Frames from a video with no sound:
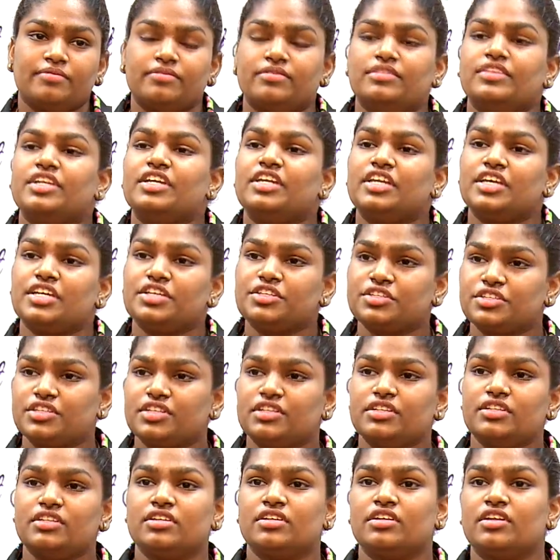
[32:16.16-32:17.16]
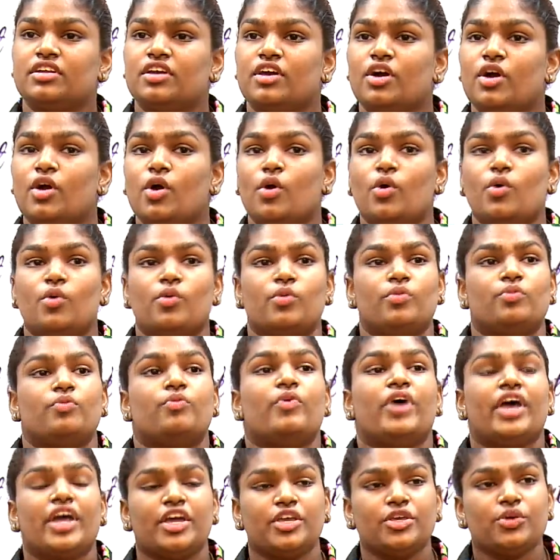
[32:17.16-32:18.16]
The nation
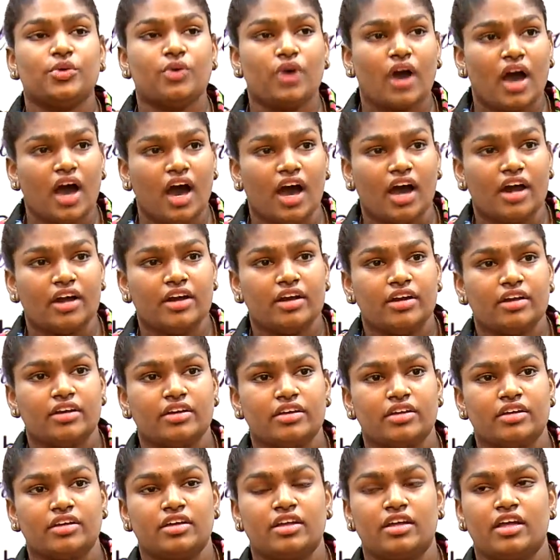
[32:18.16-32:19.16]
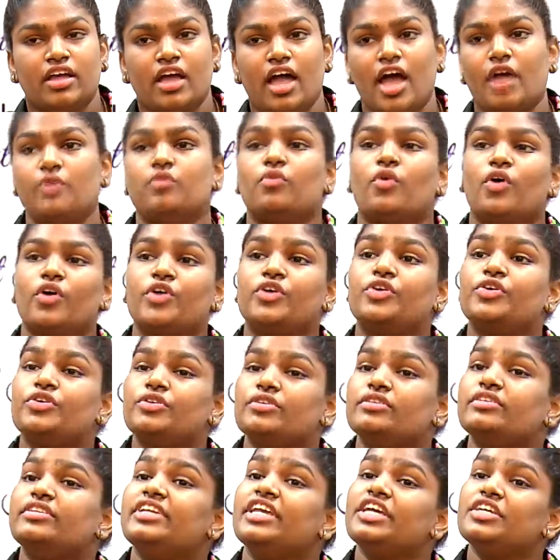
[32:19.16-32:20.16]
where you are and what
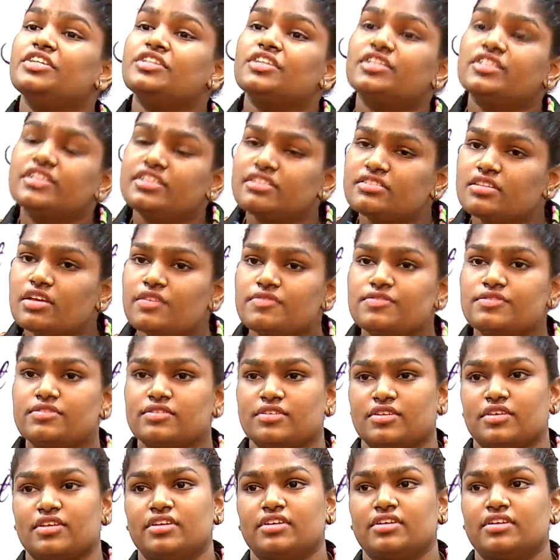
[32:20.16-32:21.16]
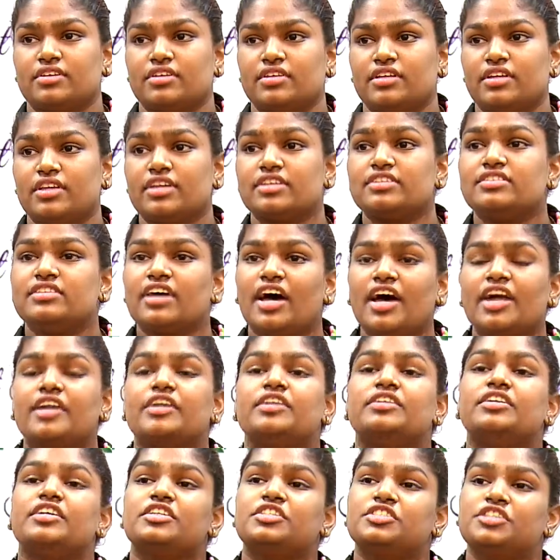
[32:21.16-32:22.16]
nation deserves is
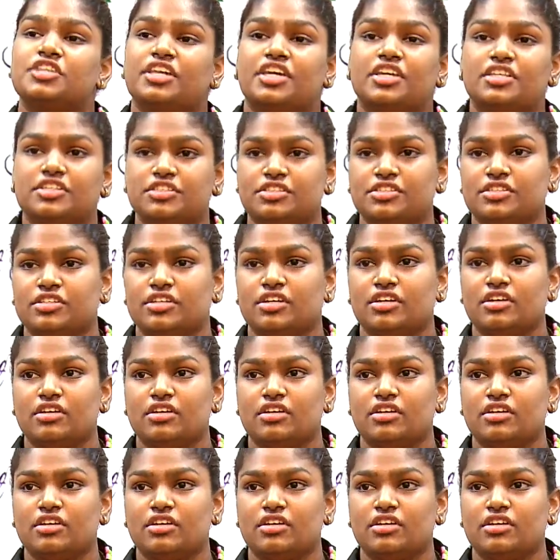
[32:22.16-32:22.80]
that a change.